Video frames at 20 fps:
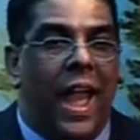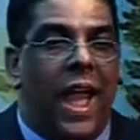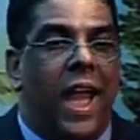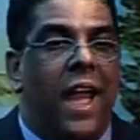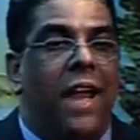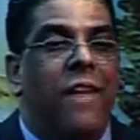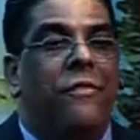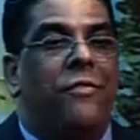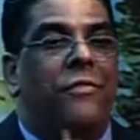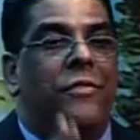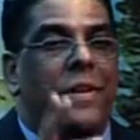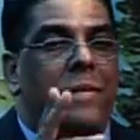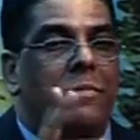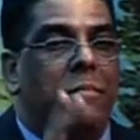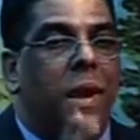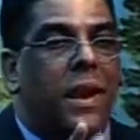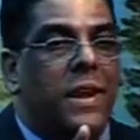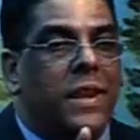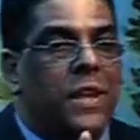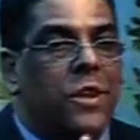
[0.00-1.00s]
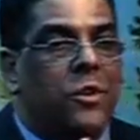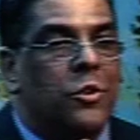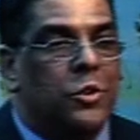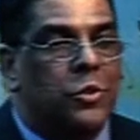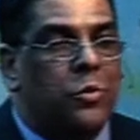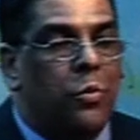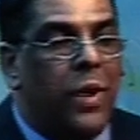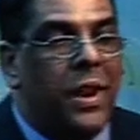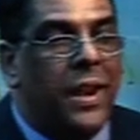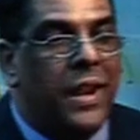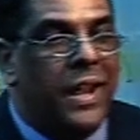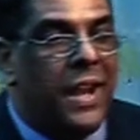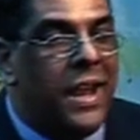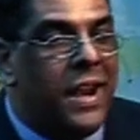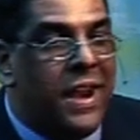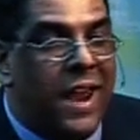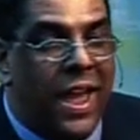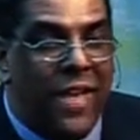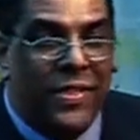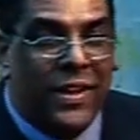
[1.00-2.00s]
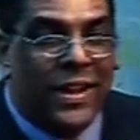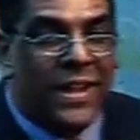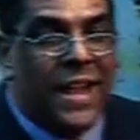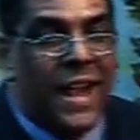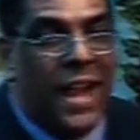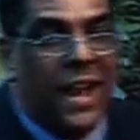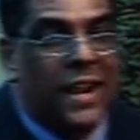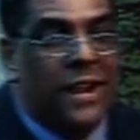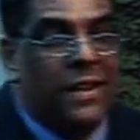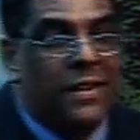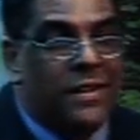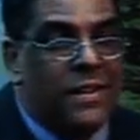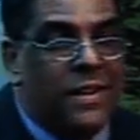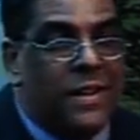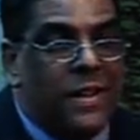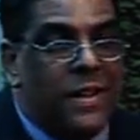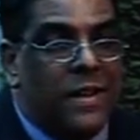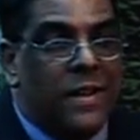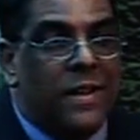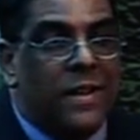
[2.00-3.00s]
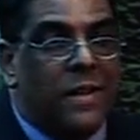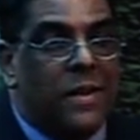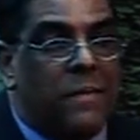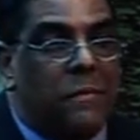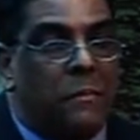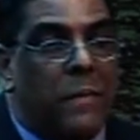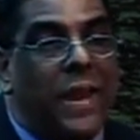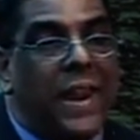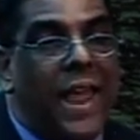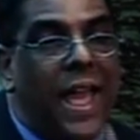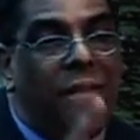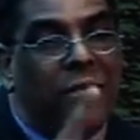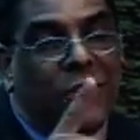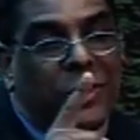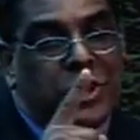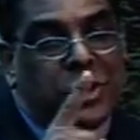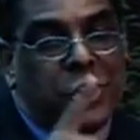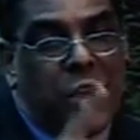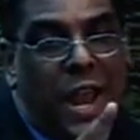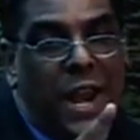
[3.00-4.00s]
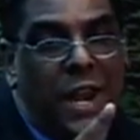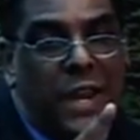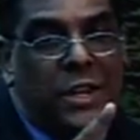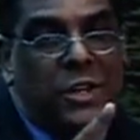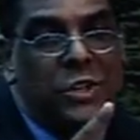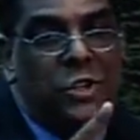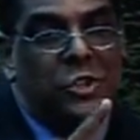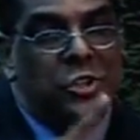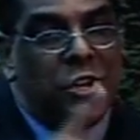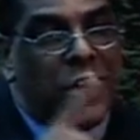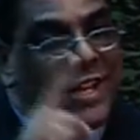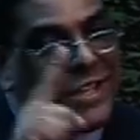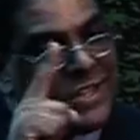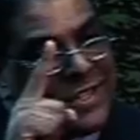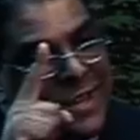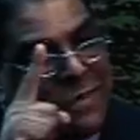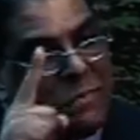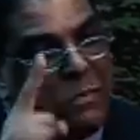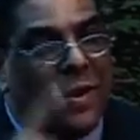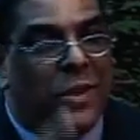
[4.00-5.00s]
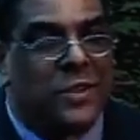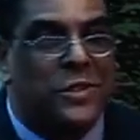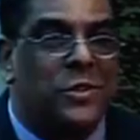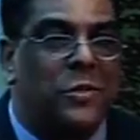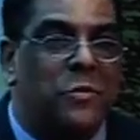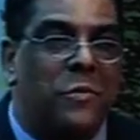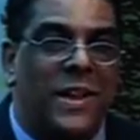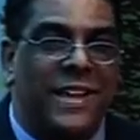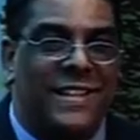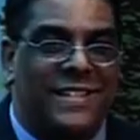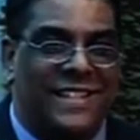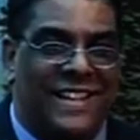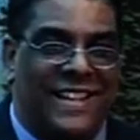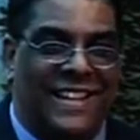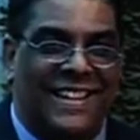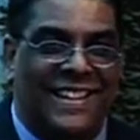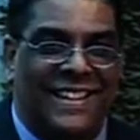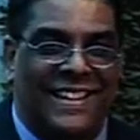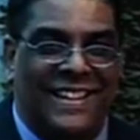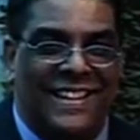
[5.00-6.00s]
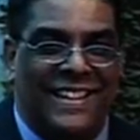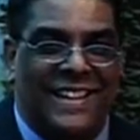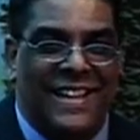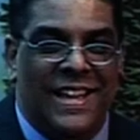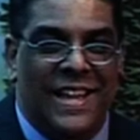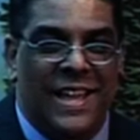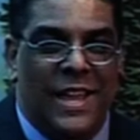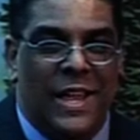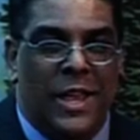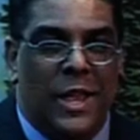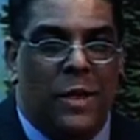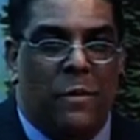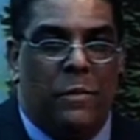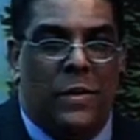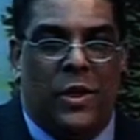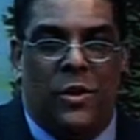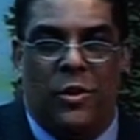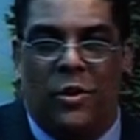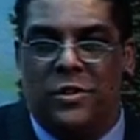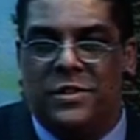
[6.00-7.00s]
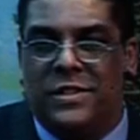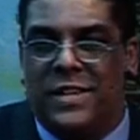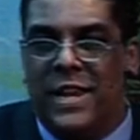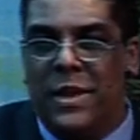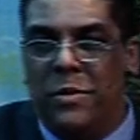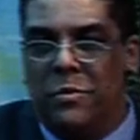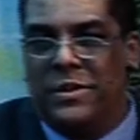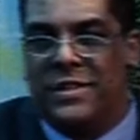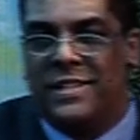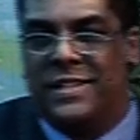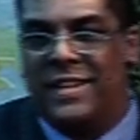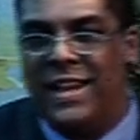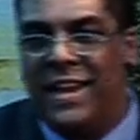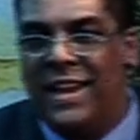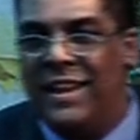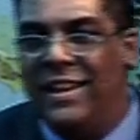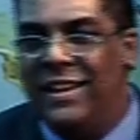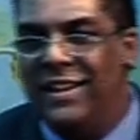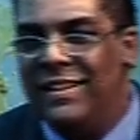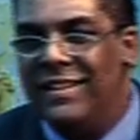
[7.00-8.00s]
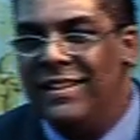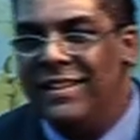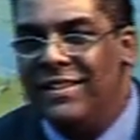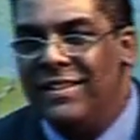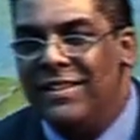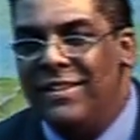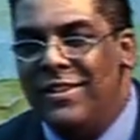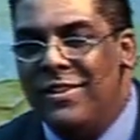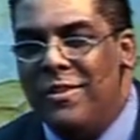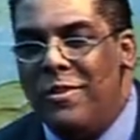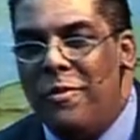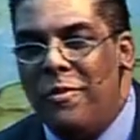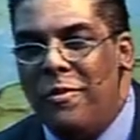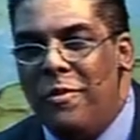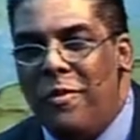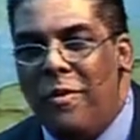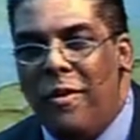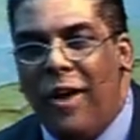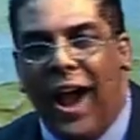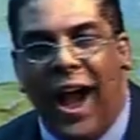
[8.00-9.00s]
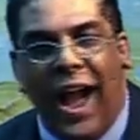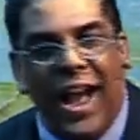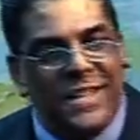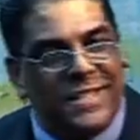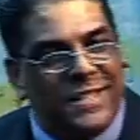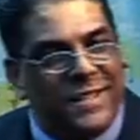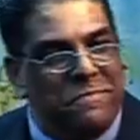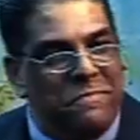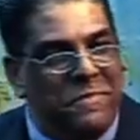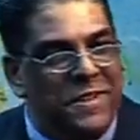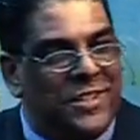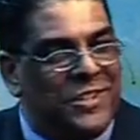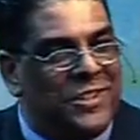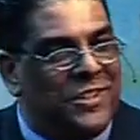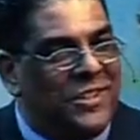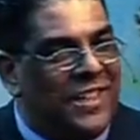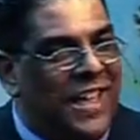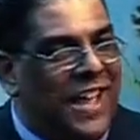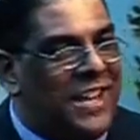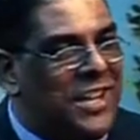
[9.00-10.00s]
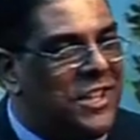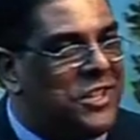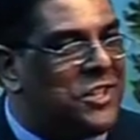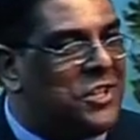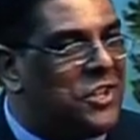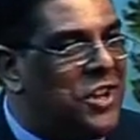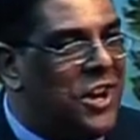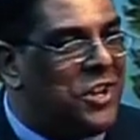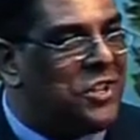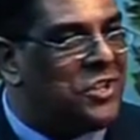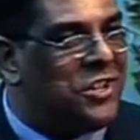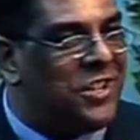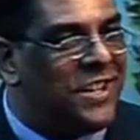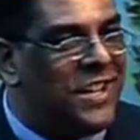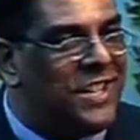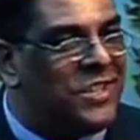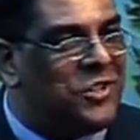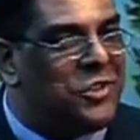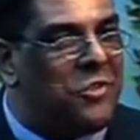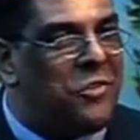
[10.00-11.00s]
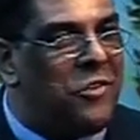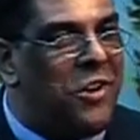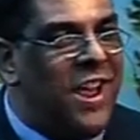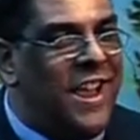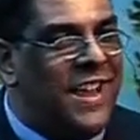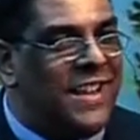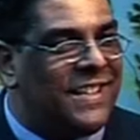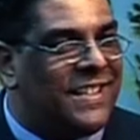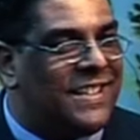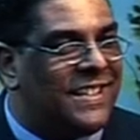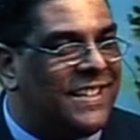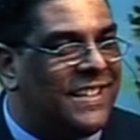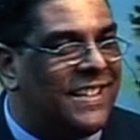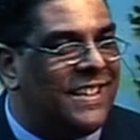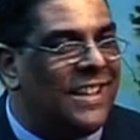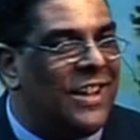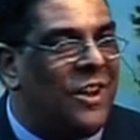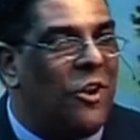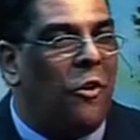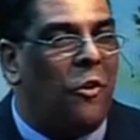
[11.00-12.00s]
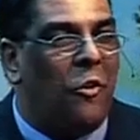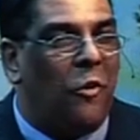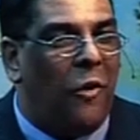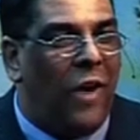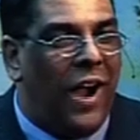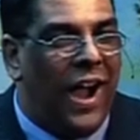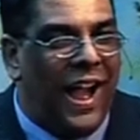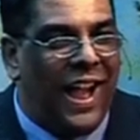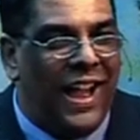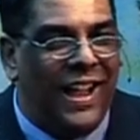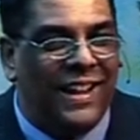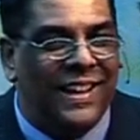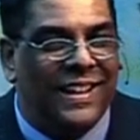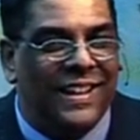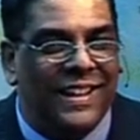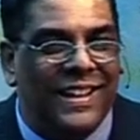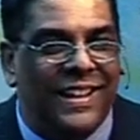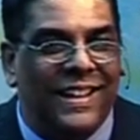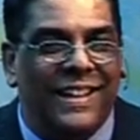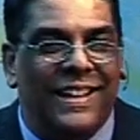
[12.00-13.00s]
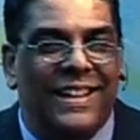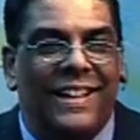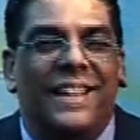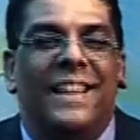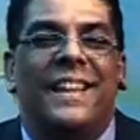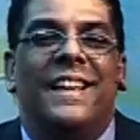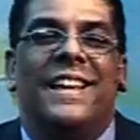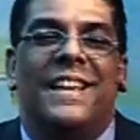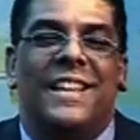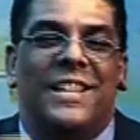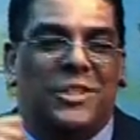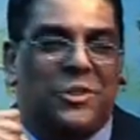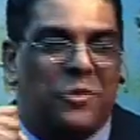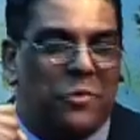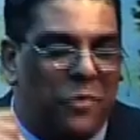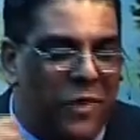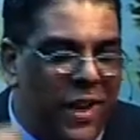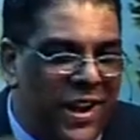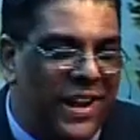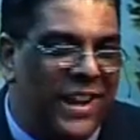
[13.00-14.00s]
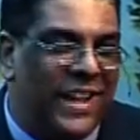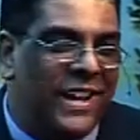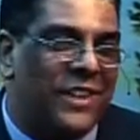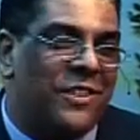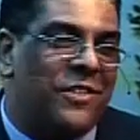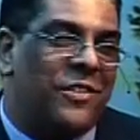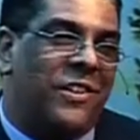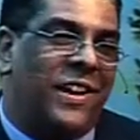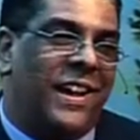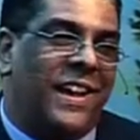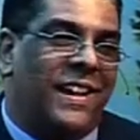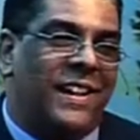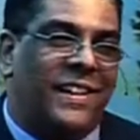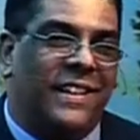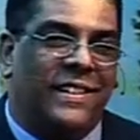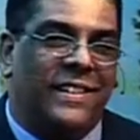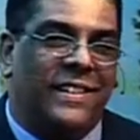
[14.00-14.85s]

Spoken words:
everybody who's wearing another color might have a challenge except Pastor Wesley, because he would say, I submit to that instruction. It's great. Why? He's wearing gray.